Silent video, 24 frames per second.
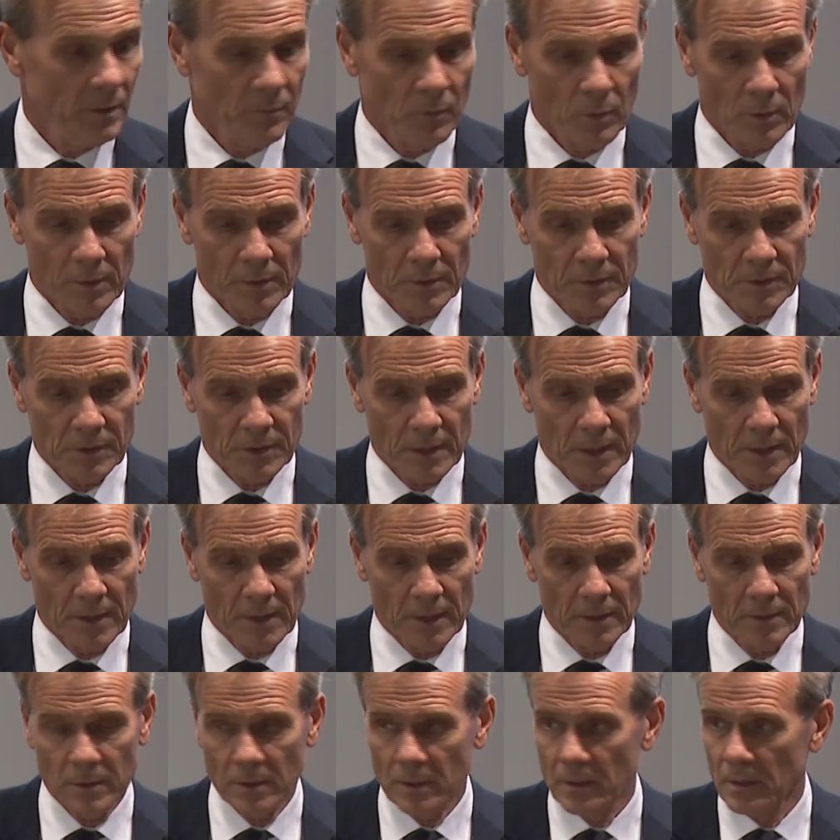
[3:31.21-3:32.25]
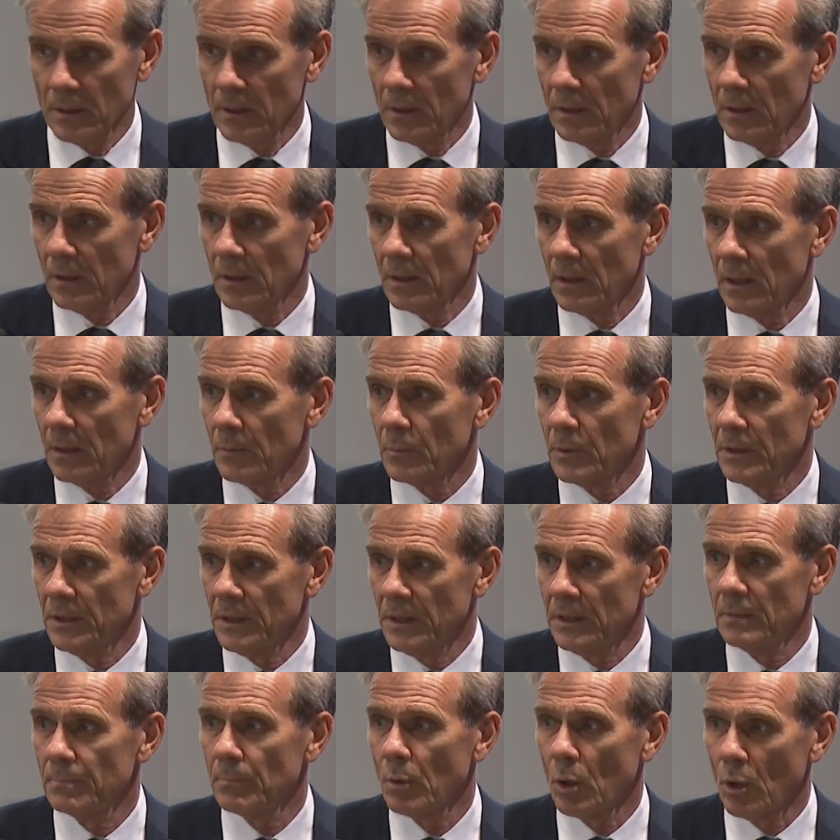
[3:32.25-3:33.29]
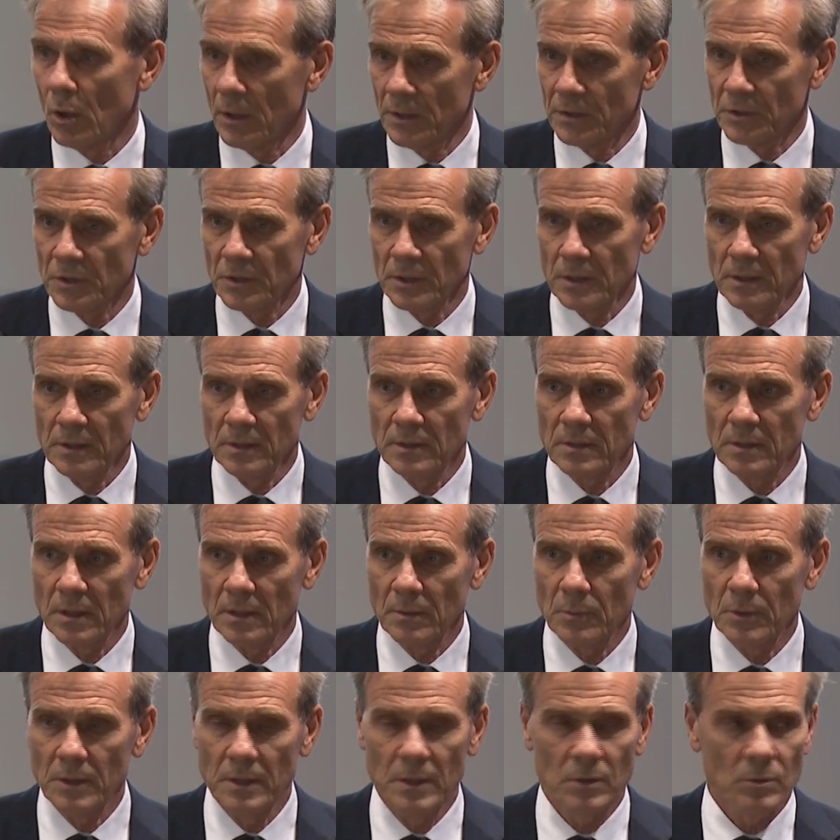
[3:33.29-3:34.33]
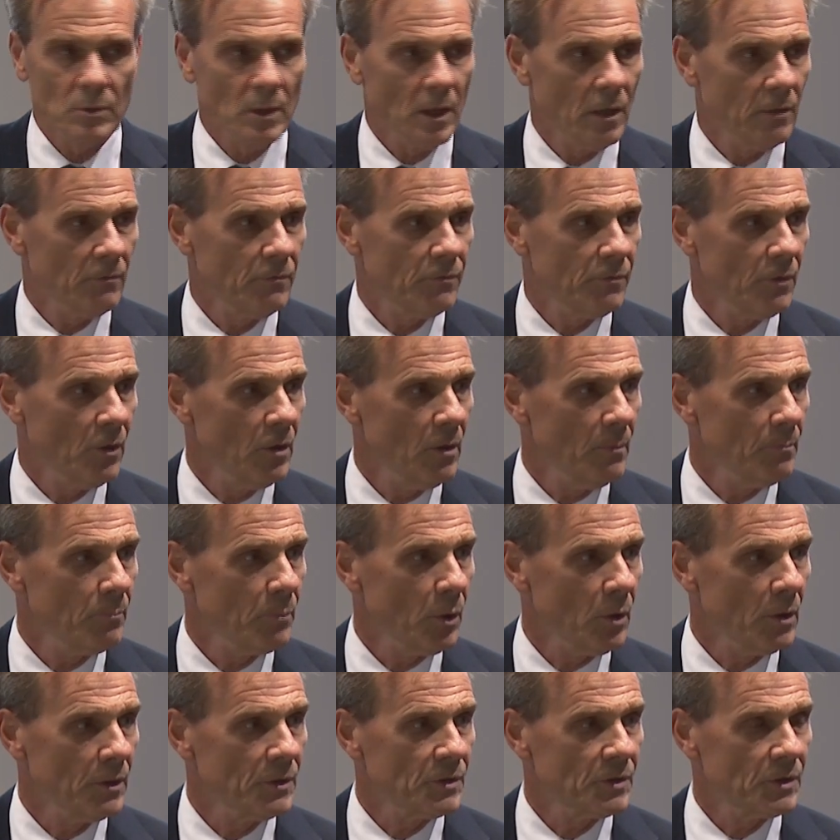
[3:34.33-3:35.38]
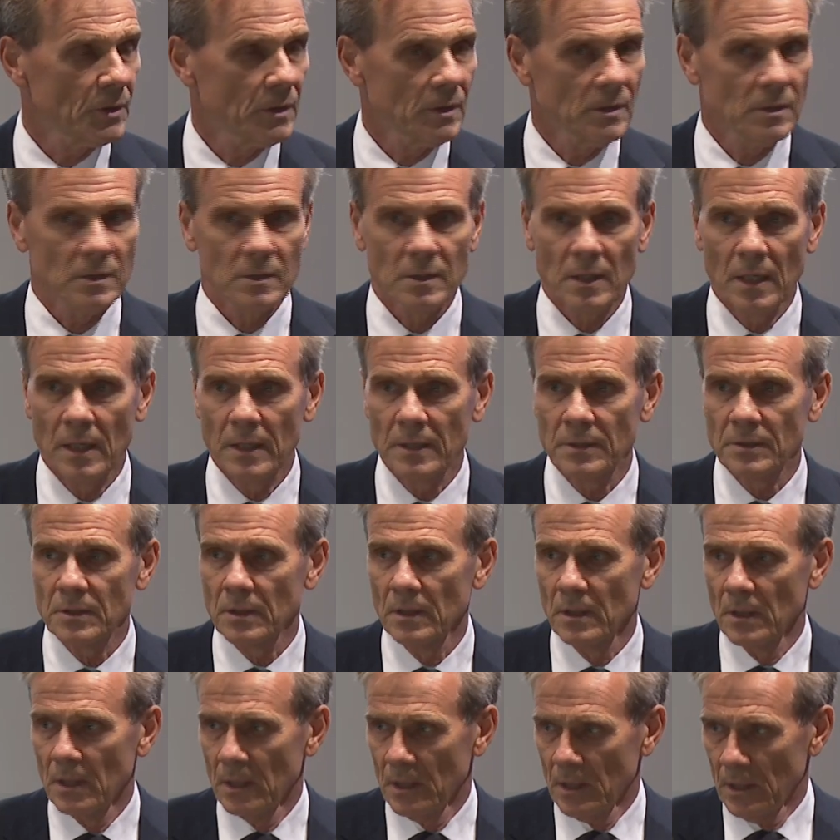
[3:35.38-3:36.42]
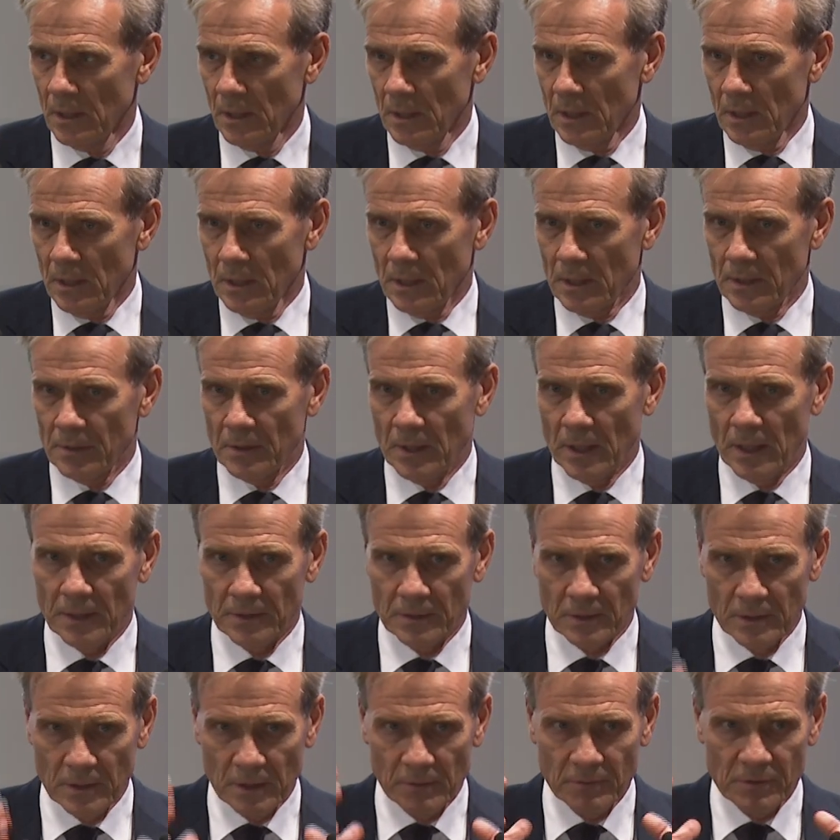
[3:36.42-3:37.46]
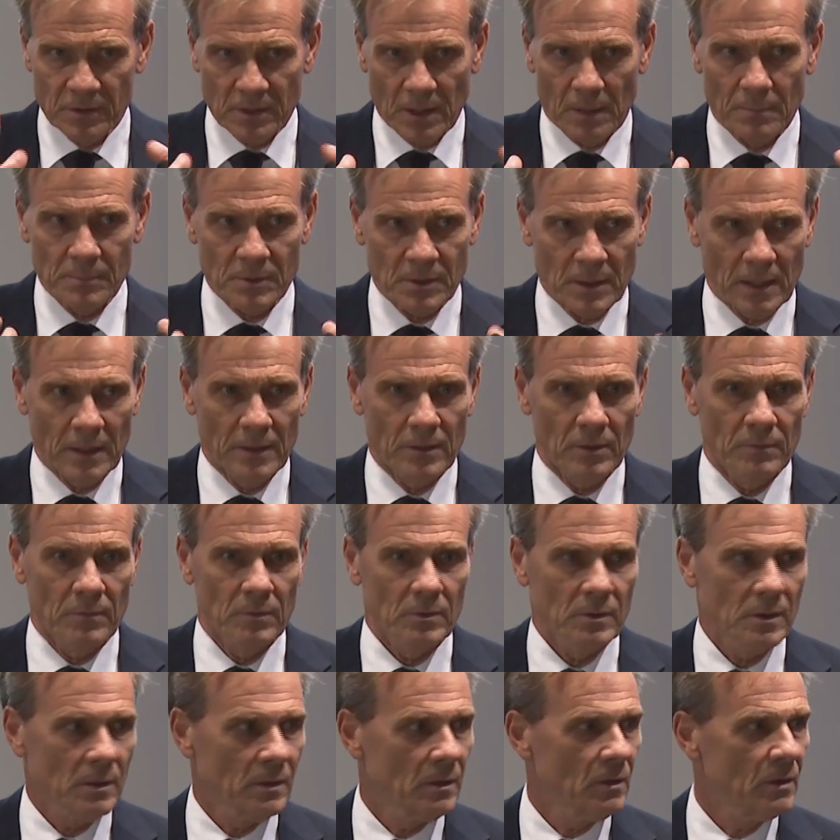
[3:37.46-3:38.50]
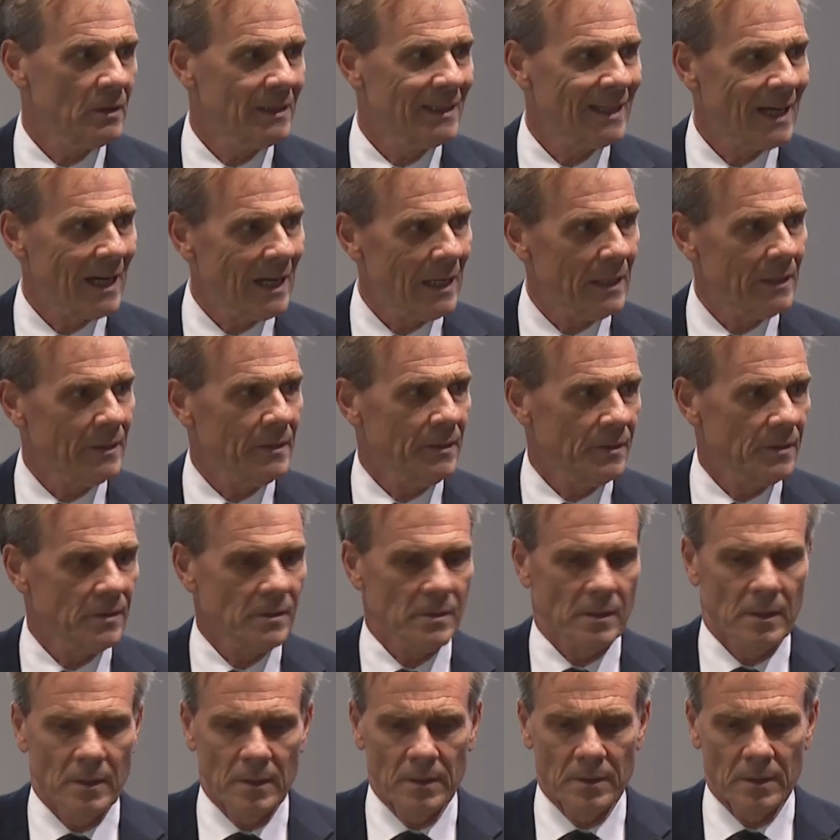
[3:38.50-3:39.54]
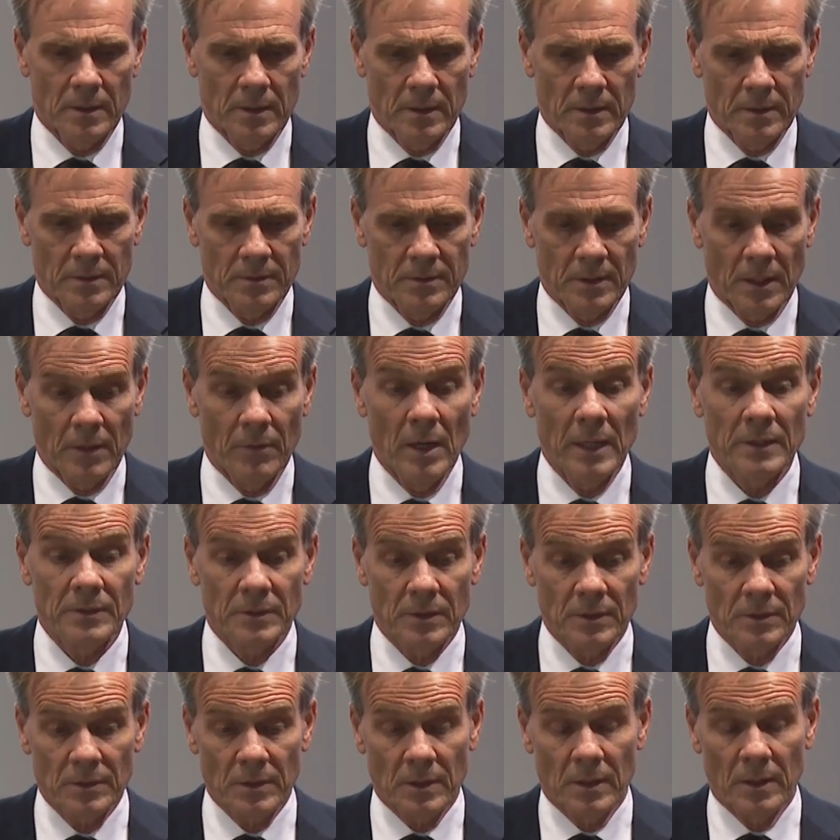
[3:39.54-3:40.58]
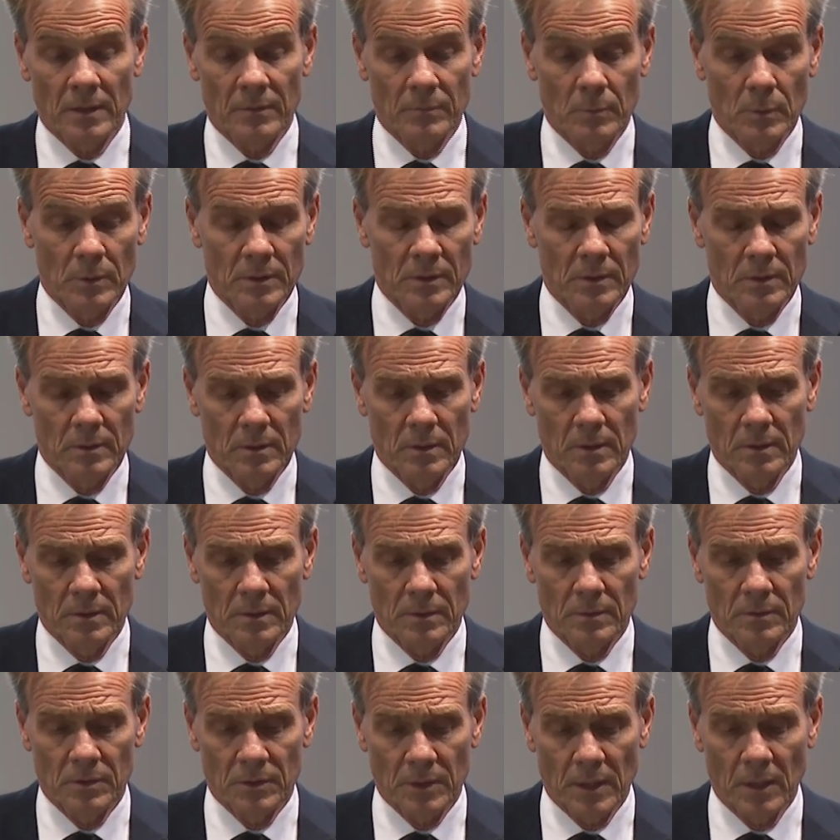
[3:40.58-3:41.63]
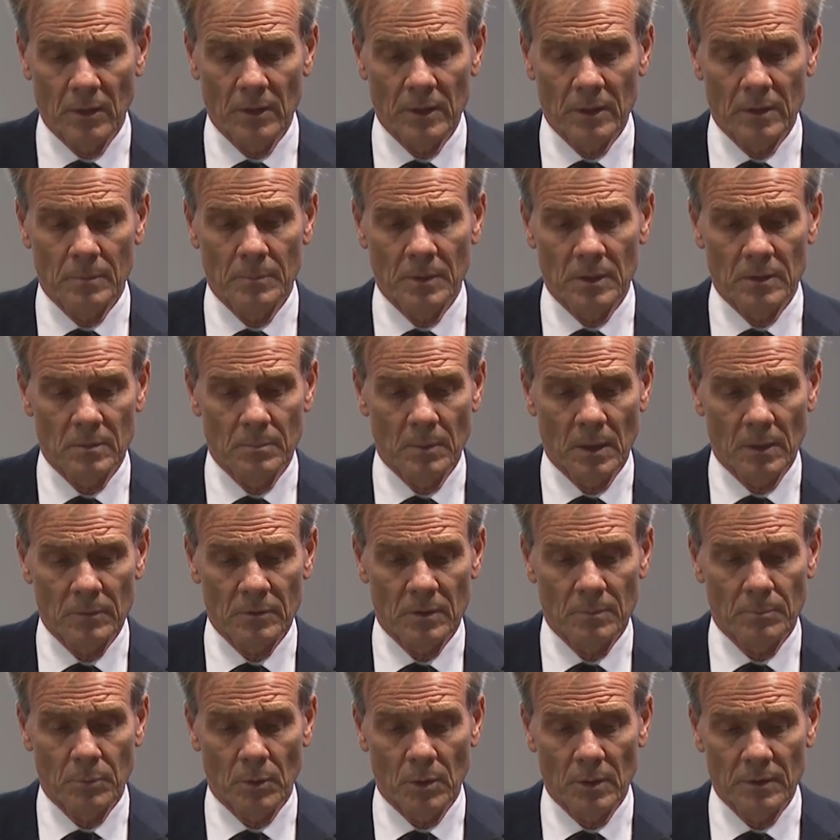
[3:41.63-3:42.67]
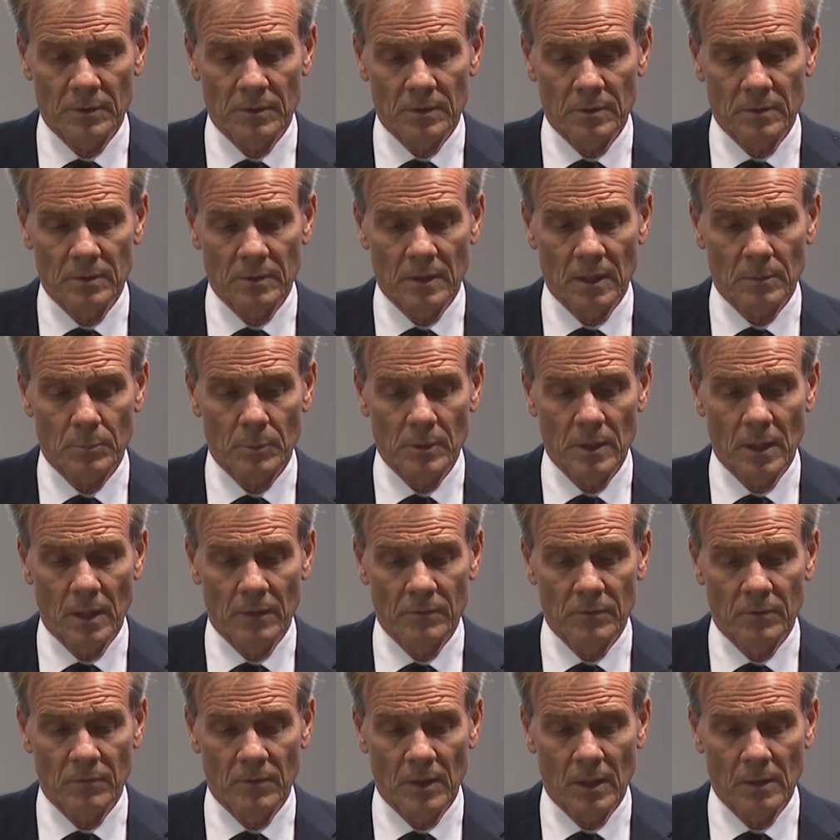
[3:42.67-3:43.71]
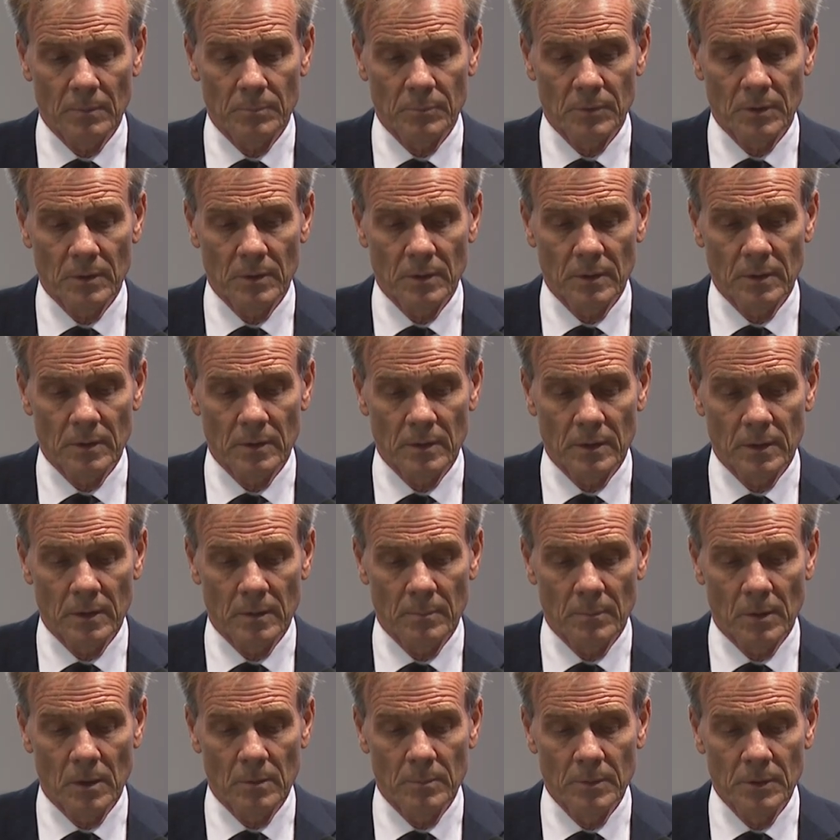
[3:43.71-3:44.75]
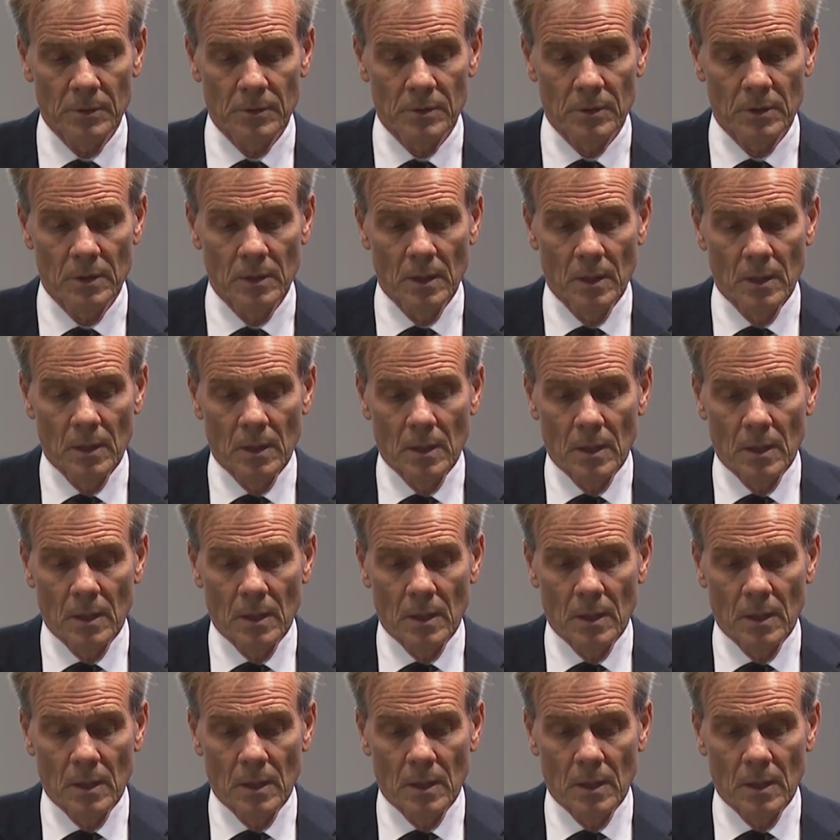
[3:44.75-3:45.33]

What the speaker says: I've already said that, and we need policies, and we need to have firm policies that give some side of guidance and directions. And I will share a little bit about the policies that we have developed in a moment.